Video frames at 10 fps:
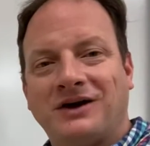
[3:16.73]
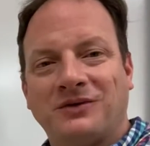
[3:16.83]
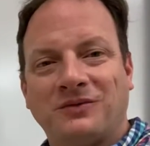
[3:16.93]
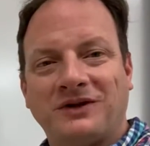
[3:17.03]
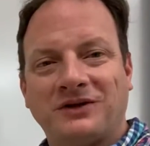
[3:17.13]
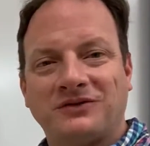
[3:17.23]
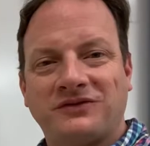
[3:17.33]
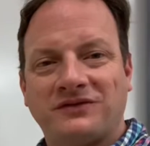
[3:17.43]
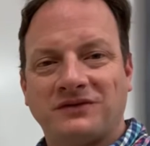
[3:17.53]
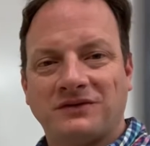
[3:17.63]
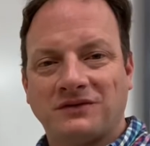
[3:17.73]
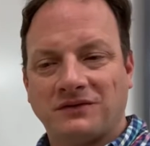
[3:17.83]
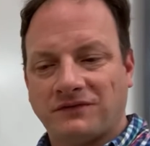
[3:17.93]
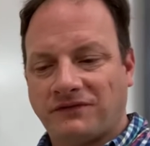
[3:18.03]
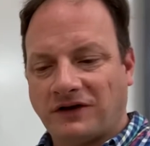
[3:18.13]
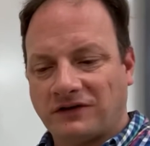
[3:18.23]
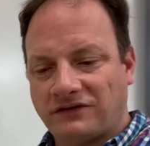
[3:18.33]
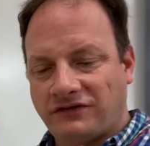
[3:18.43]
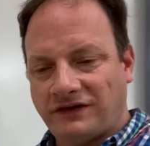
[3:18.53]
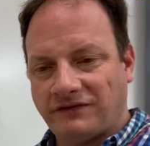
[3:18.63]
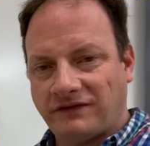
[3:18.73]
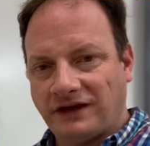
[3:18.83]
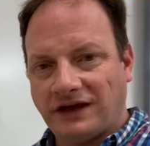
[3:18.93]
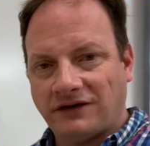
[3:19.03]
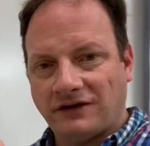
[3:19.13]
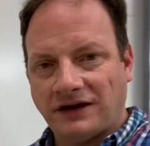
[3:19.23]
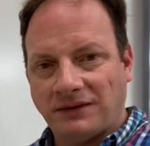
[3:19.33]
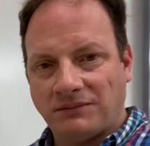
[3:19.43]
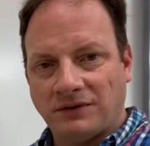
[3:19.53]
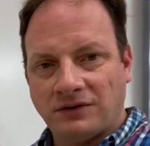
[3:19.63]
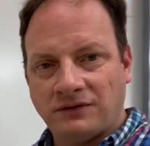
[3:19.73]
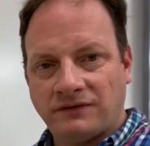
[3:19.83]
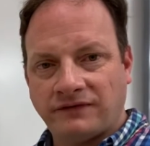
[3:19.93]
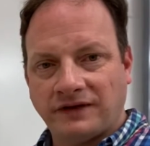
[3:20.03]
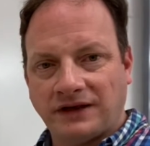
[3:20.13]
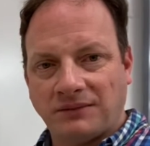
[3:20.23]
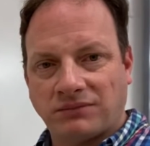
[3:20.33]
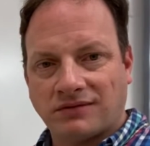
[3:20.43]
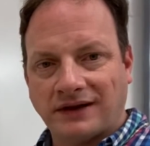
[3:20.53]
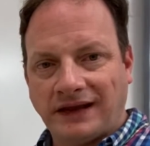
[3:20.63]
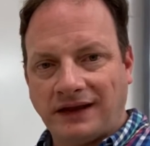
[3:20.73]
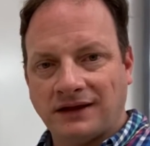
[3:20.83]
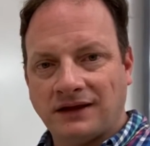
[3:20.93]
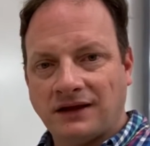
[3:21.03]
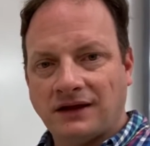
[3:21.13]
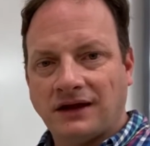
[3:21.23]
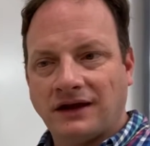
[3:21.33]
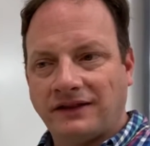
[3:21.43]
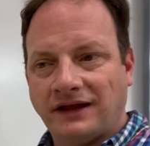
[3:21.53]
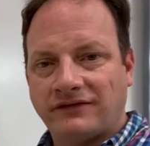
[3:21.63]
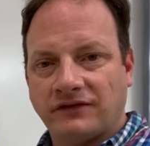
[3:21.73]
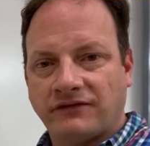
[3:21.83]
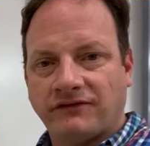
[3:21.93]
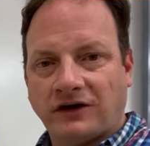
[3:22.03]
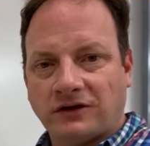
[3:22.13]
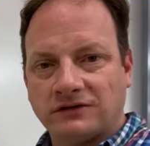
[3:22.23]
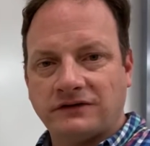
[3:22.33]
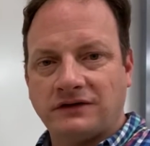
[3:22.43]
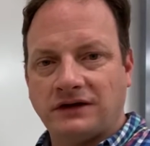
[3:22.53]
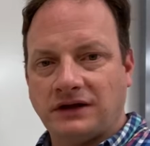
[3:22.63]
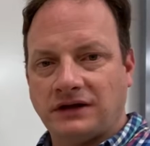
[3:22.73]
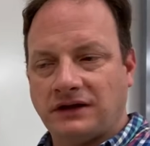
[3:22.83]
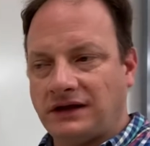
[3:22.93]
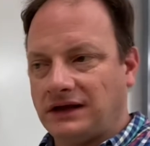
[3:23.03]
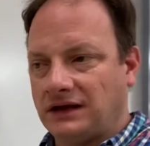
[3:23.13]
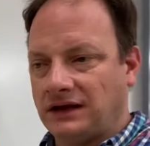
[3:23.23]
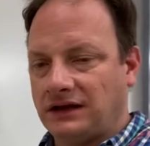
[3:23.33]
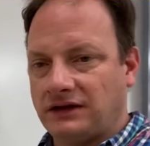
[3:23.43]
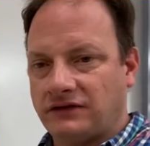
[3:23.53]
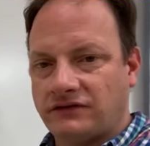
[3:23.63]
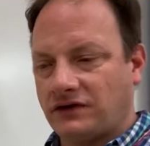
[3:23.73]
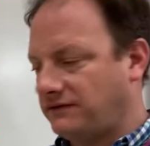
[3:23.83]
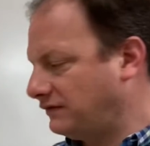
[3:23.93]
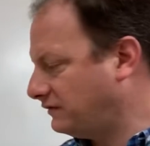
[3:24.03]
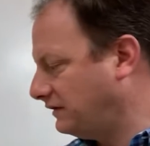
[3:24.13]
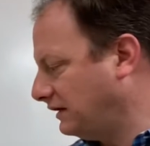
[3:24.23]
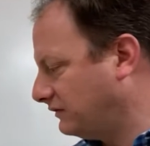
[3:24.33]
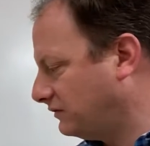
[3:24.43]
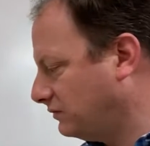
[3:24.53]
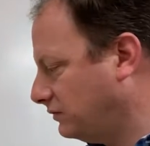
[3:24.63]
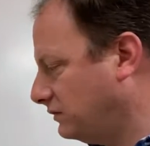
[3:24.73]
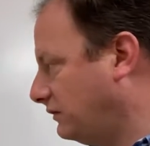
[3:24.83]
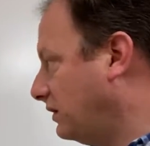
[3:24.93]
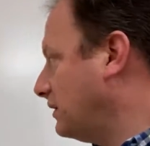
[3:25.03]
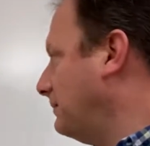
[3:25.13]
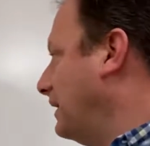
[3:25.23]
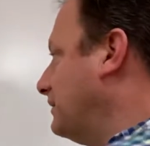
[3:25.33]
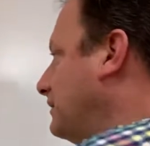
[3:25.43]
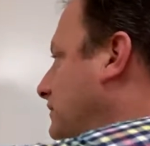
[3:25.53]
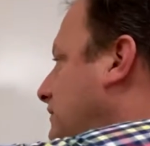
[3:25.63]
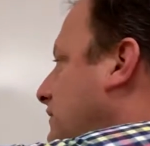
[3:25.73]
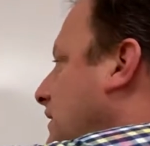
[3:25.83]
when those faults shift together and they move and they break, that's a fault in the surface there. So we'll talk about those.